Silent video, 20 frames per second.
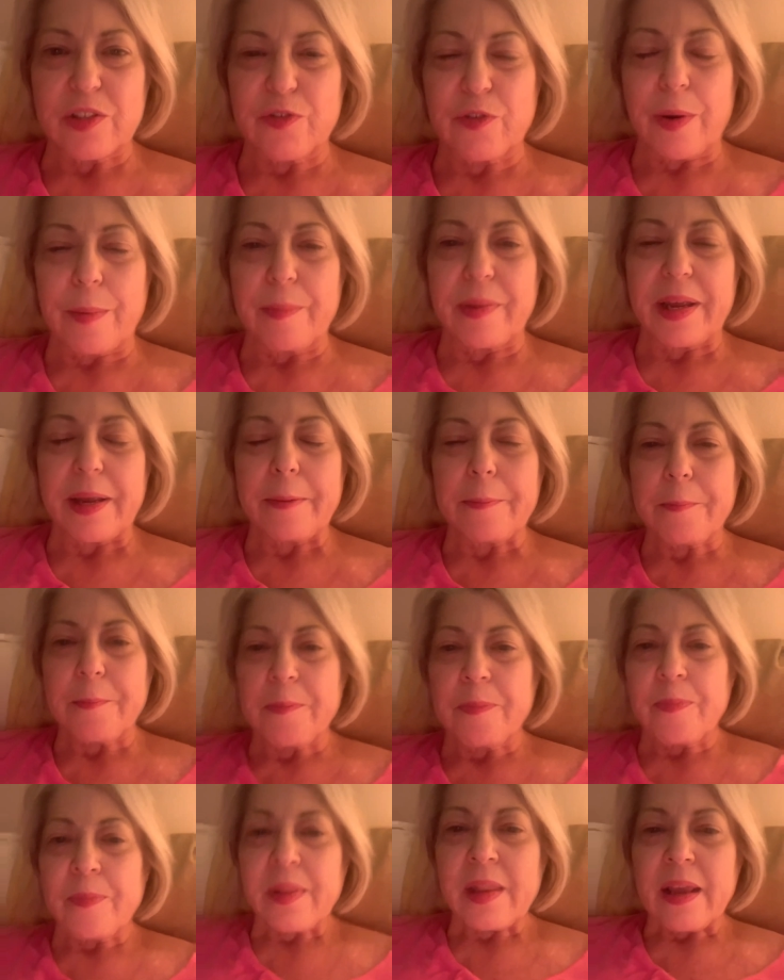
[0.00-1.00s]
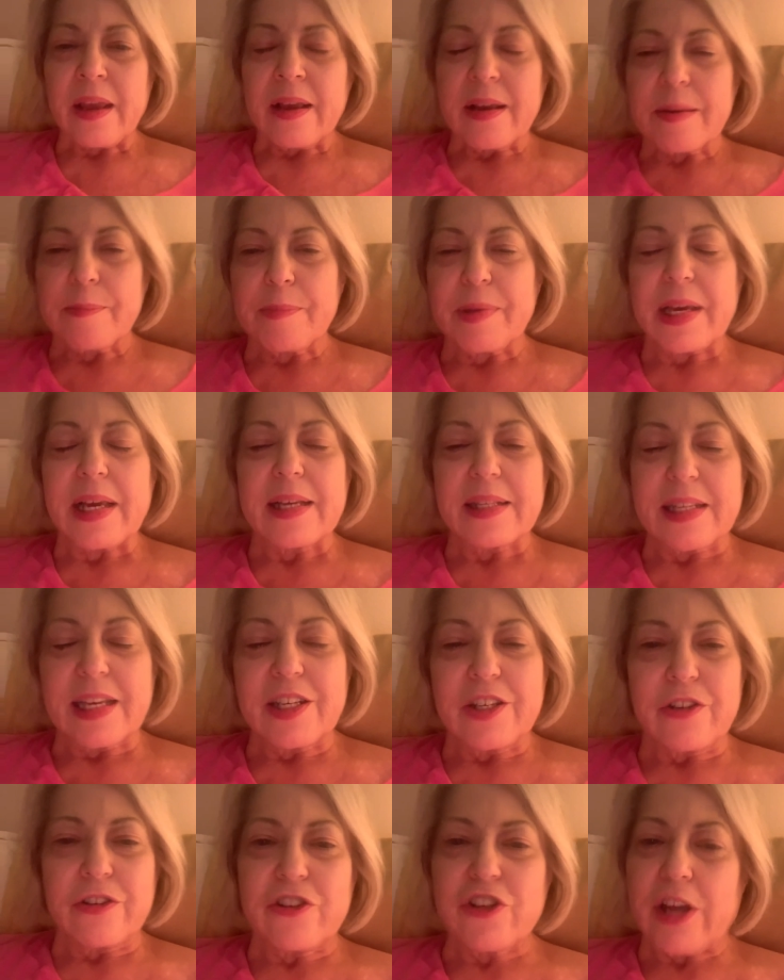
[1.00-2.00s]
from me because I
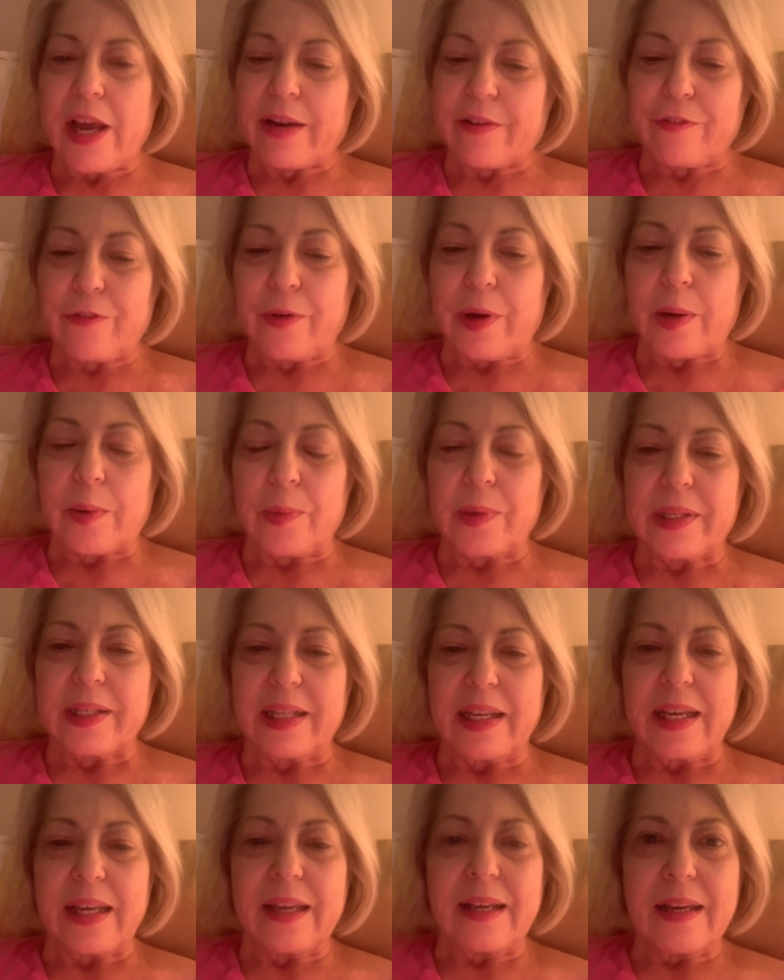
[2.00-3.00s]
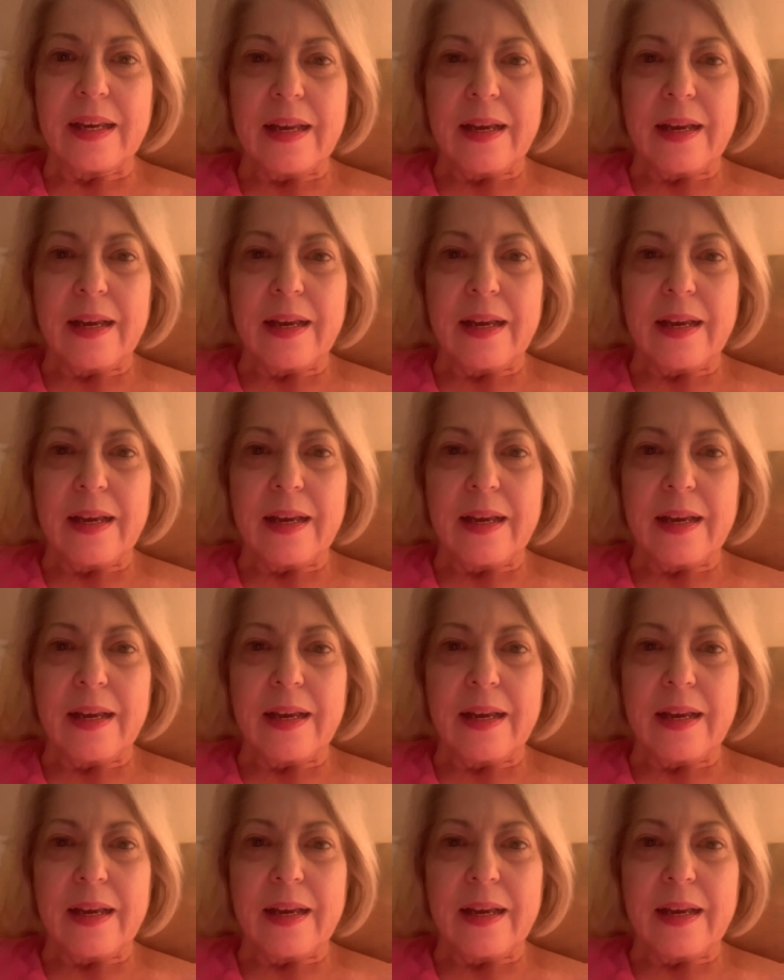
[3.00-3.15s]
do check frequently.